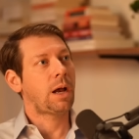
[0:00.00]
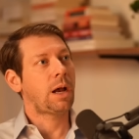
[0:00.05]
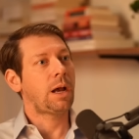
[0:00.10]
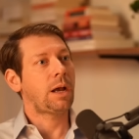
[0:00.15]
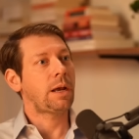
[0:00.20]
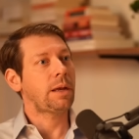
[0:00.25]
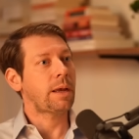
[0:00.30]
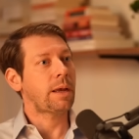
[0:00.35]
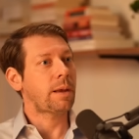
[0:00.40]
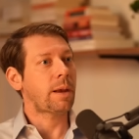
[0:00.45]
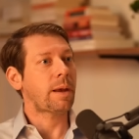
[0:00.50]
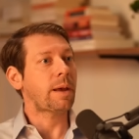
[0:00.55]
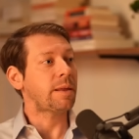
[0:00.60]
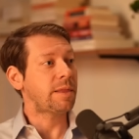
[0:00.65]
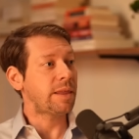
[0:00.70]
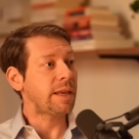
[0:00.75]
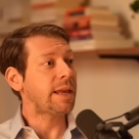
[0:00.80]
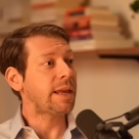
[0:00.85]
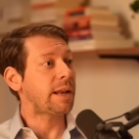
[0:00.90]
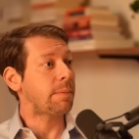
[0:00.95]
I
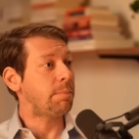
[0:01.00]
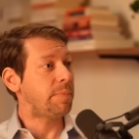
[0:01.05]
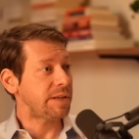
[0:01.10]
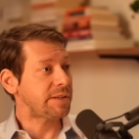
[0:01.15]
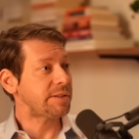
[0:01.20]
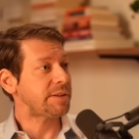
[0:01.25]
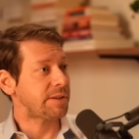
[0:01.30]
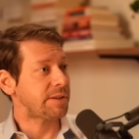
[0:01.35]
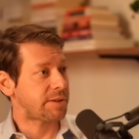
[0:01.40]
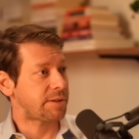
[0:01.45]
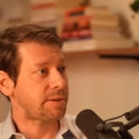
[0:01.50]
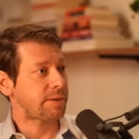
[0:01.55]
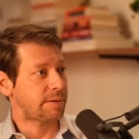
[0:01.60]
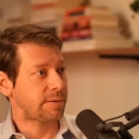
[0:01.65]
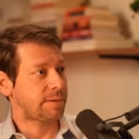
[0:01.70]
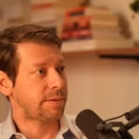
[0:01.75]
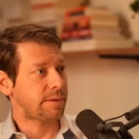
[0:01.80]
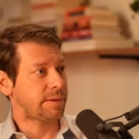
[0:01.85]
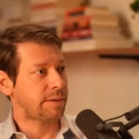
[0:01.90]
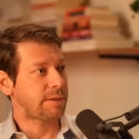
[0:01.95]
think in a business
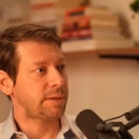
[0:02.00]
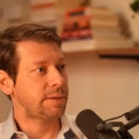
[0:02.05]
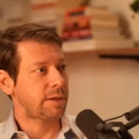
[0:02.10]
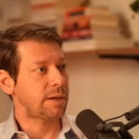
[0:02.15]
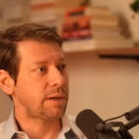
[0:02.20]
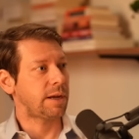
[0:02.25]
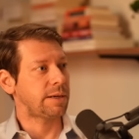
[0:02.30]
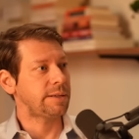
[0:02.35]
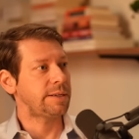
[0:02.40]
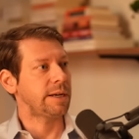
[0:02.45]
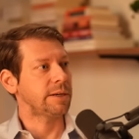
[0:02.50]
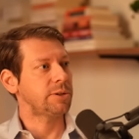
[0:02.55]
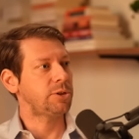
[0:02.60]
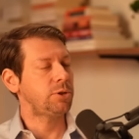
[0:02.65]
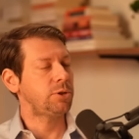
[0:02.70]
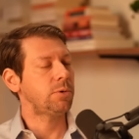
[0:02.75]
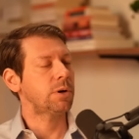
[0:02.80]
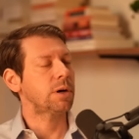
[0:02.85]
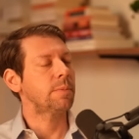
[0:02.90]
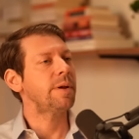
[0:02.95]
context,
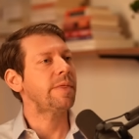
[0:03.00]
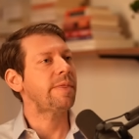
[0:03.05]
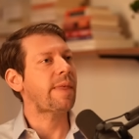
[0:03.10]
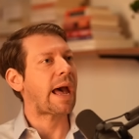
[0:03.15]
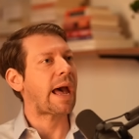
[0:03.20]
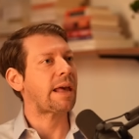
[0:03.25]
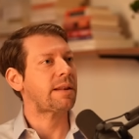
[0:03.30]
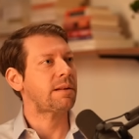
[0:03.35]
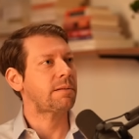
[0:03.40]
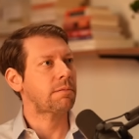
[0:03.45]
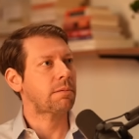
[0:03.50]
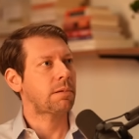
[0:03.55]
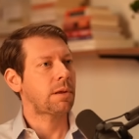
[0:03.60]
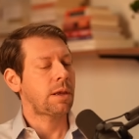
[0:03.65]
sure, but that